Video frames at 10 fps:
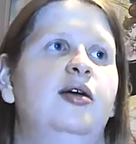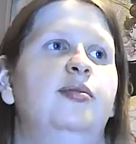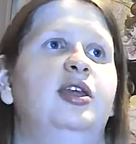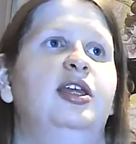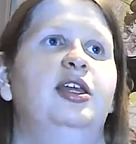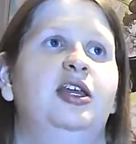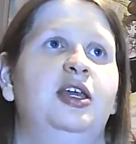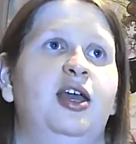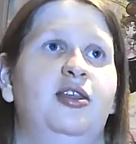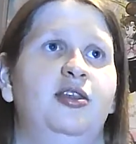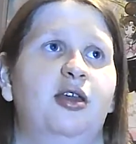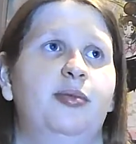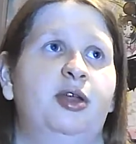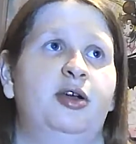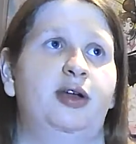he ends up
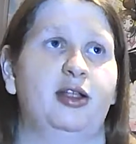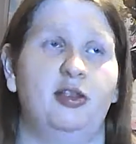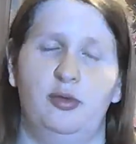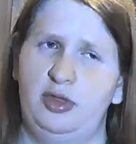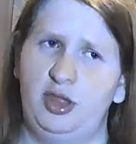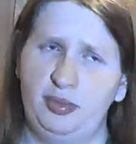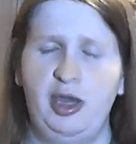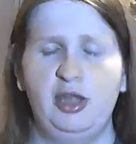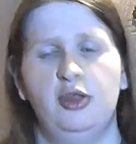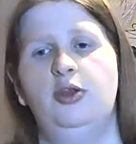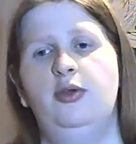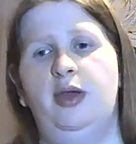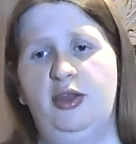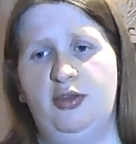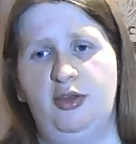interacting with this patient who
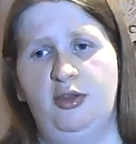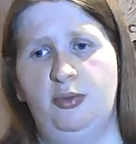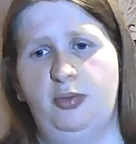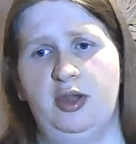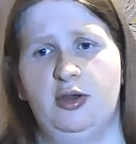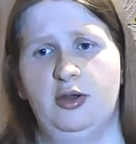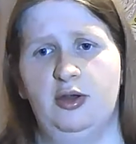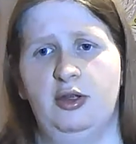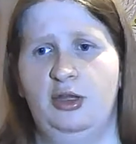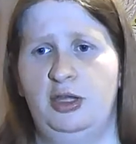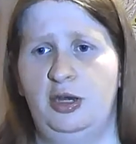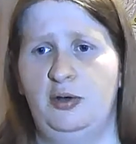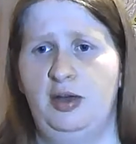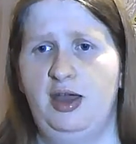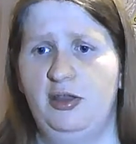has this weird,
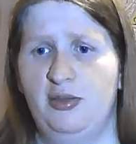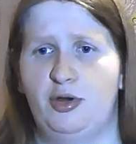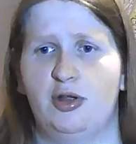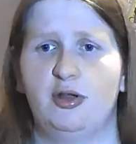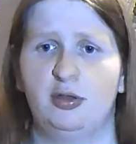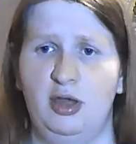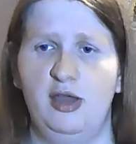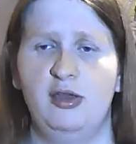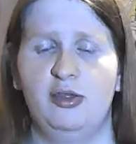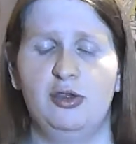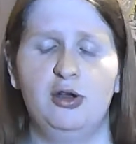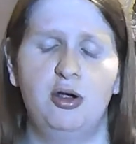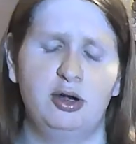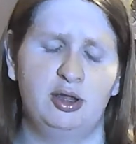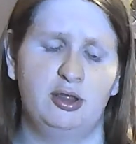X scar
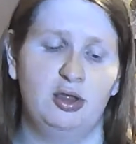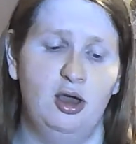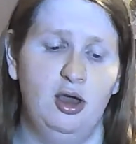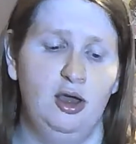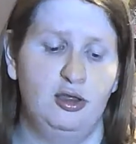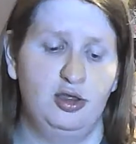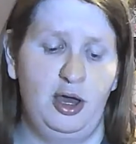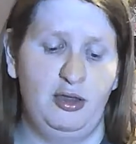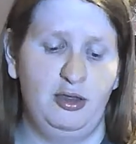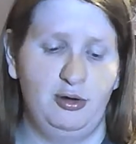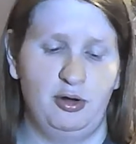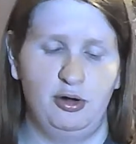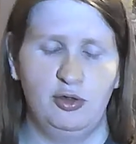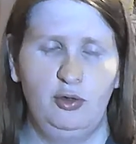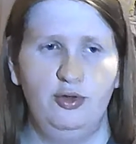on his chest or on
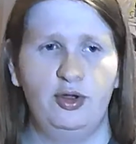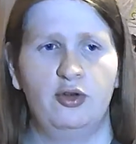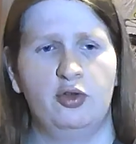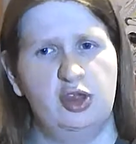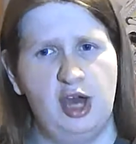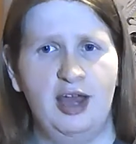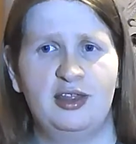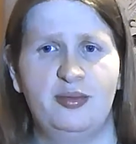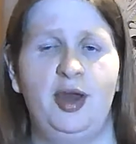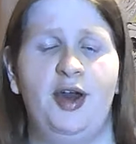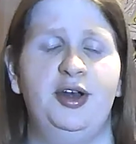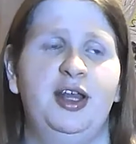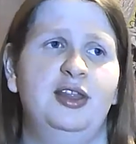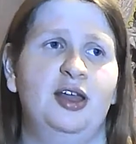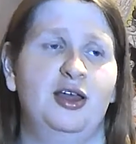his shoulder, and Grisha asks about it,
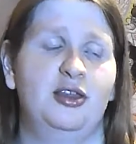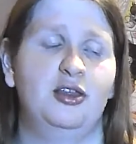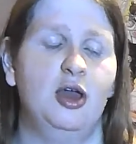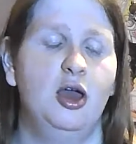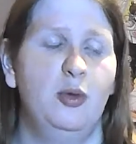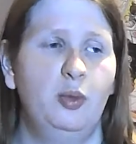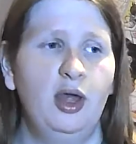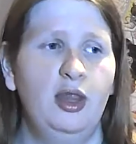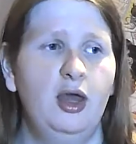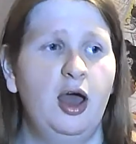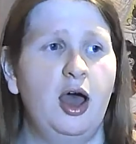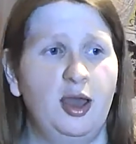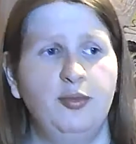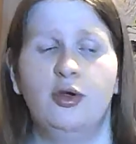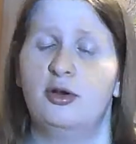and the guy says, well,
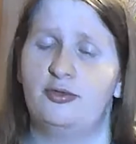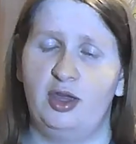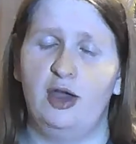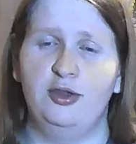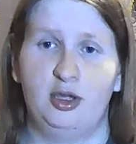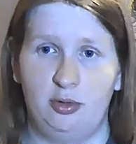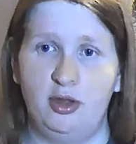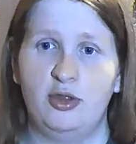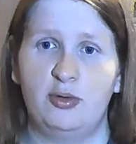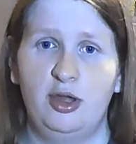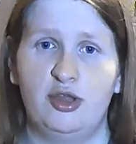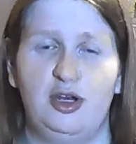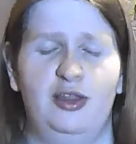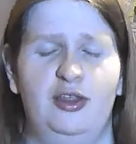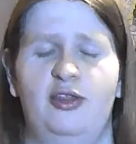I'm part of the Eldian
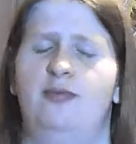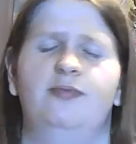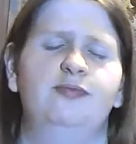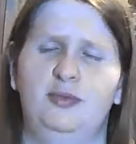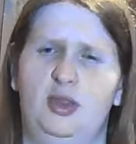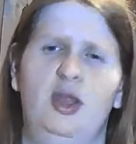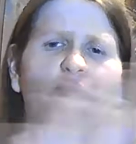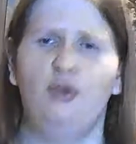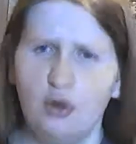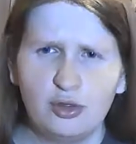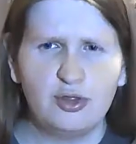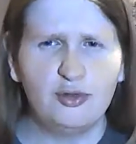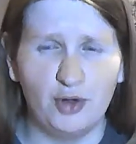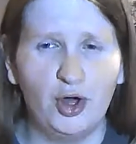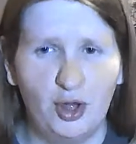Restorationists. First of
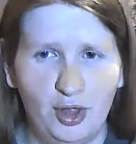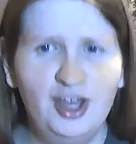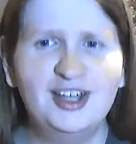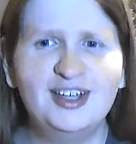all,